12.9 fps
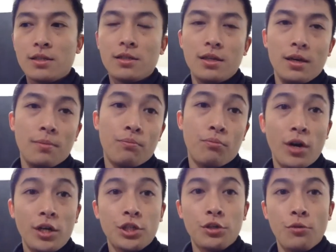the
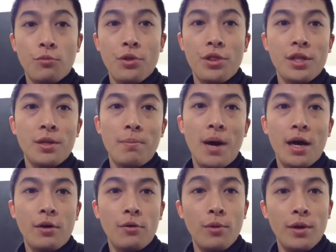pressure within the
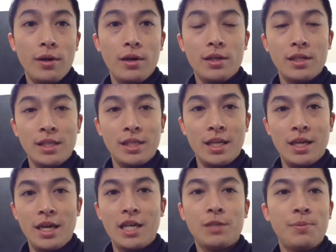bottle in
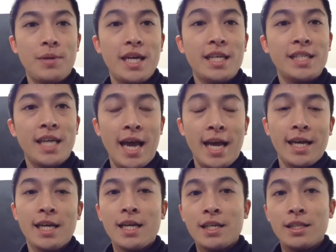the HPA tank